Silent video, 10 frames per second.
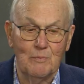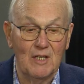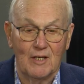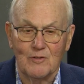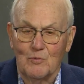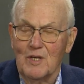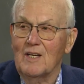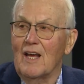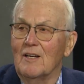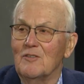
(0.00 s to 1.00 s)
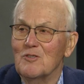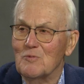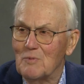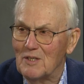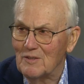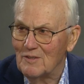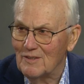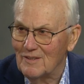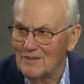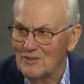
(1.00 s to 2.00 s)
because we can spend
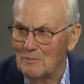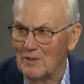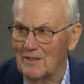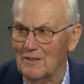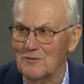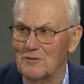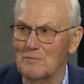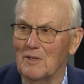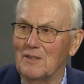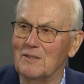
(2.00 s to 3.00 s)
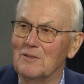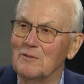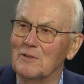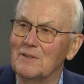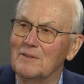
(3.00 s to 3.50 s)
somebody else's money to do it.